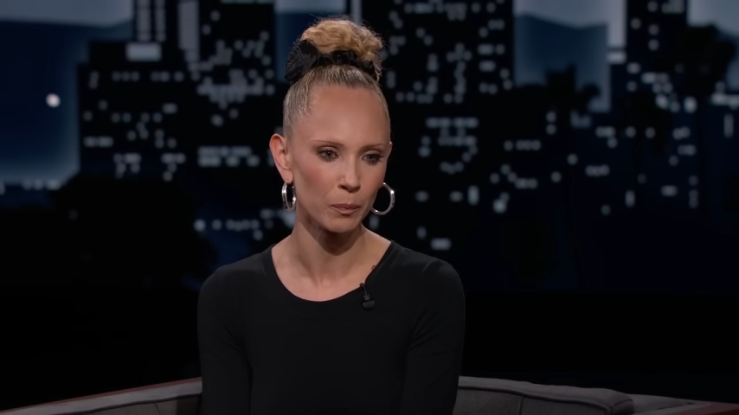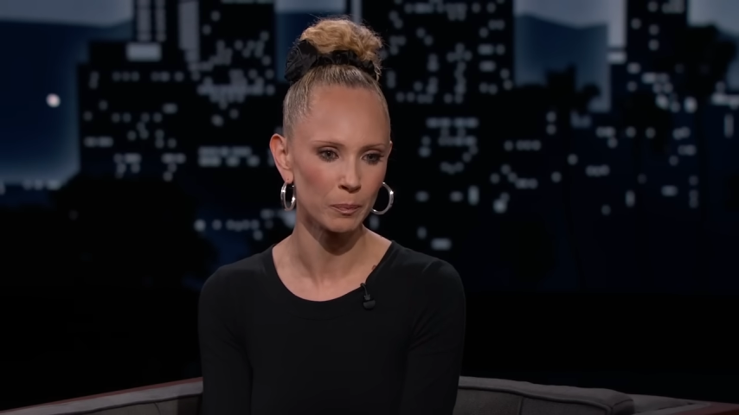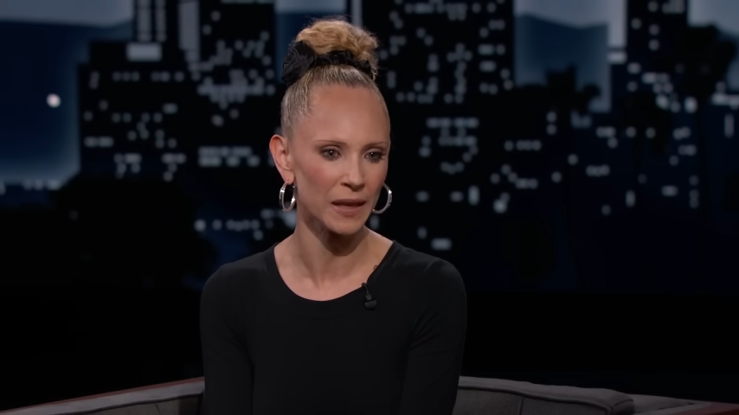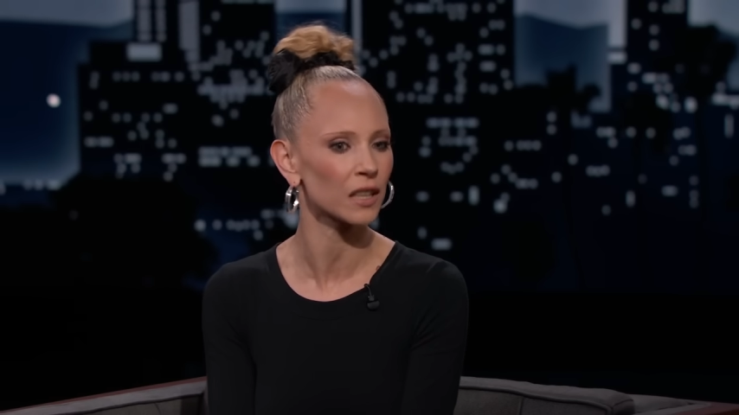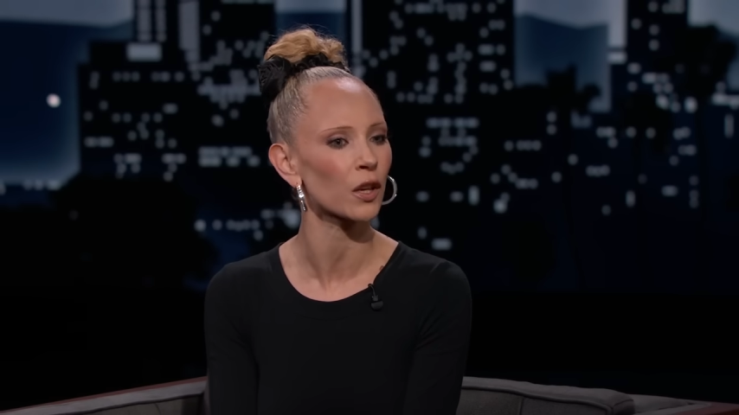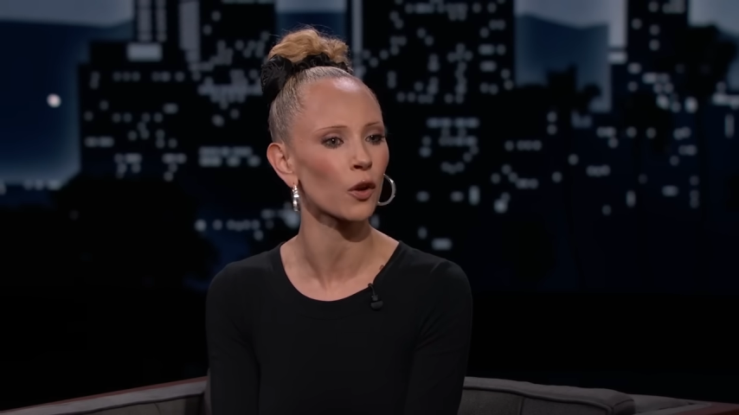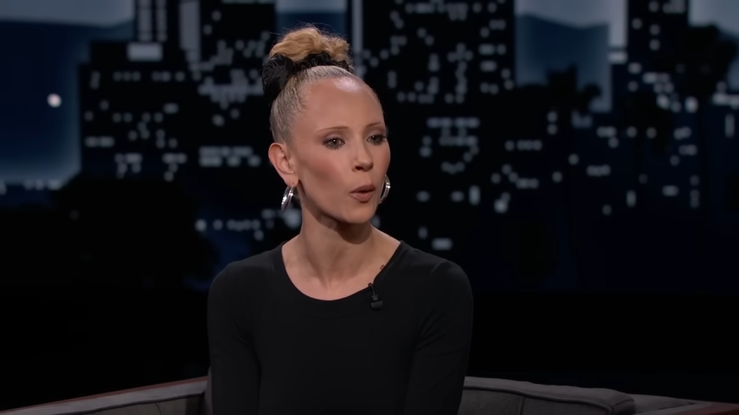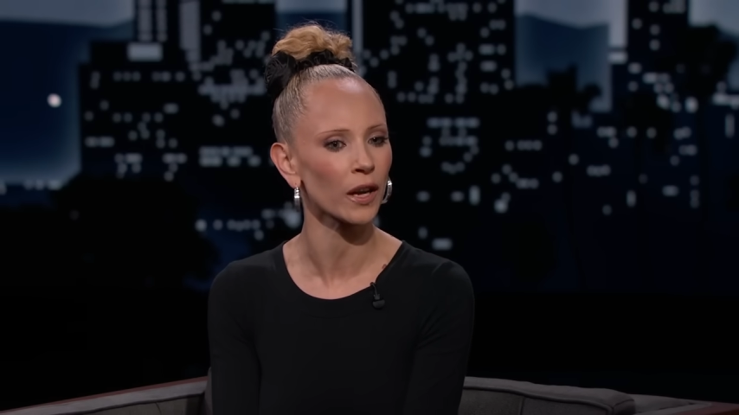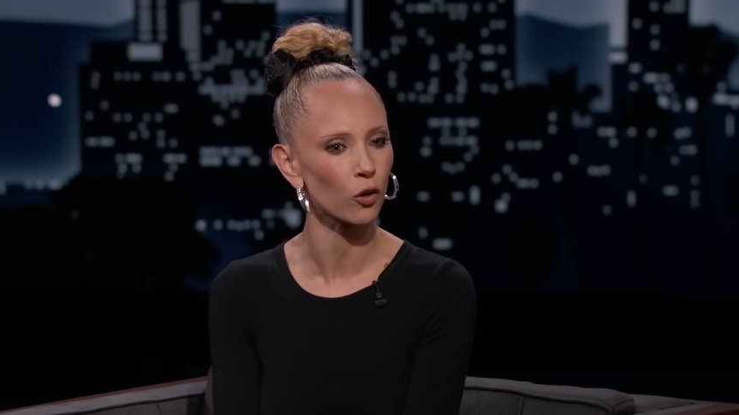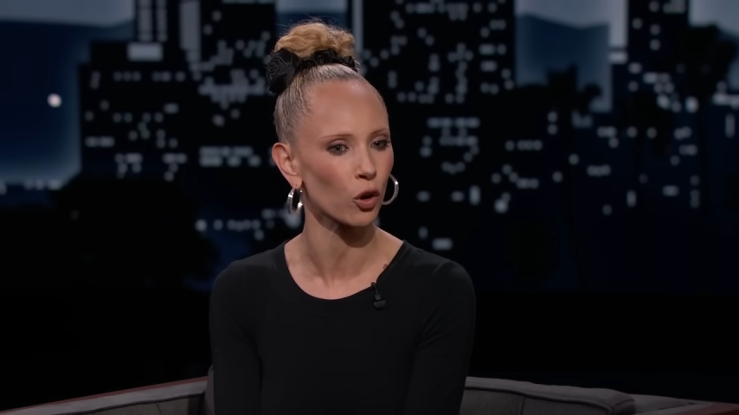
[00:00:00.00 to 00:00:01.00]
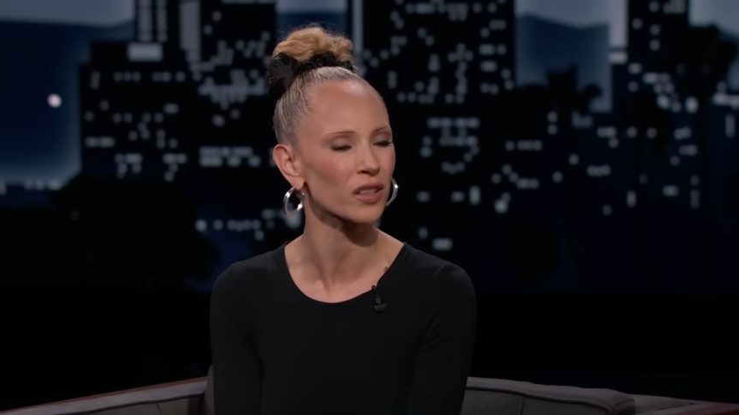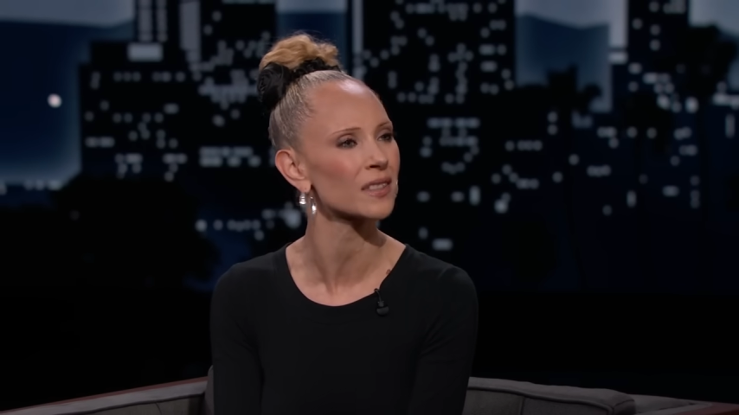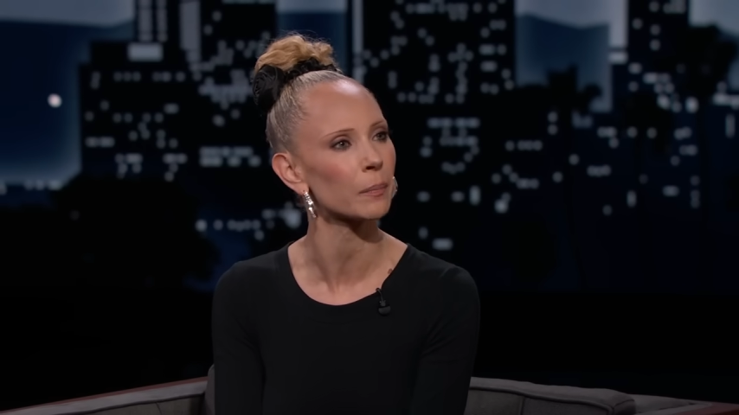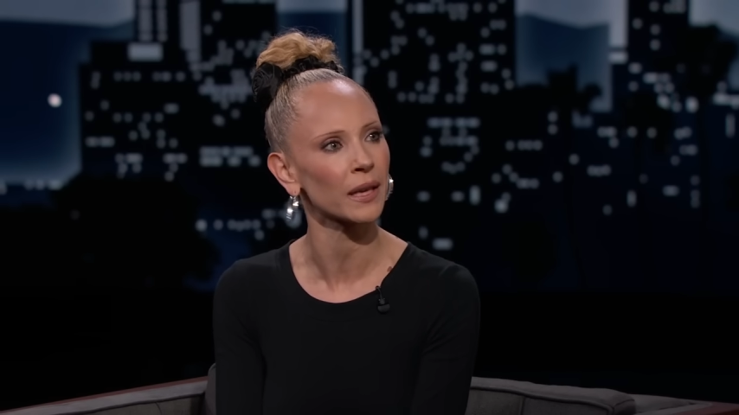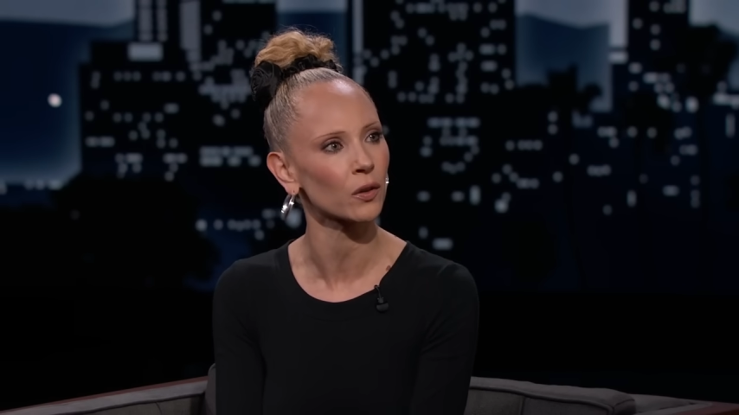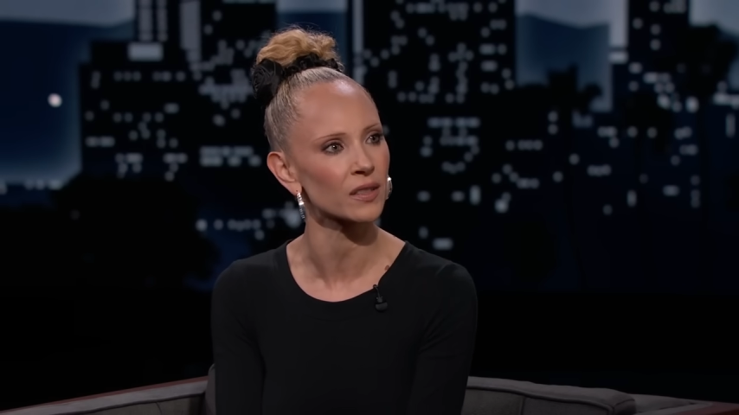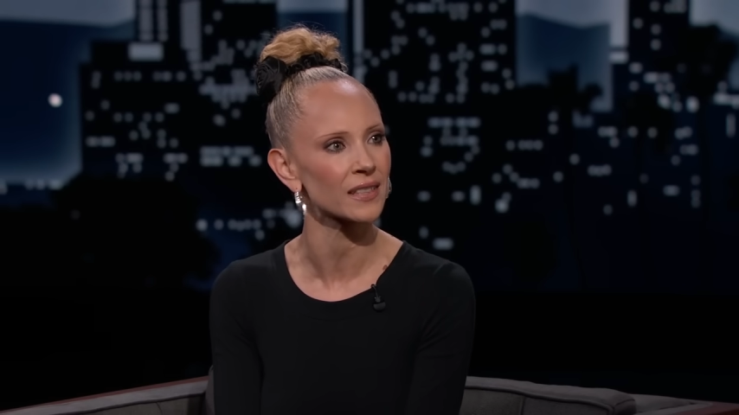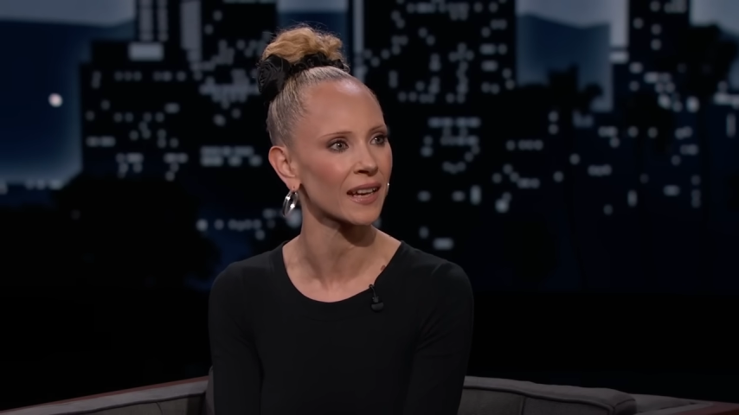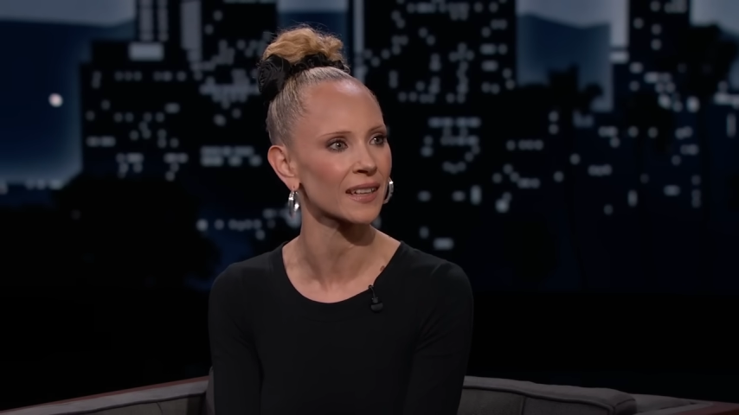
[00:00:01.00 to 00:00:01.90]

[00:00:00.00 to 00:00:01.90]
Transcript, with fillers: me looking quite cross at being on a set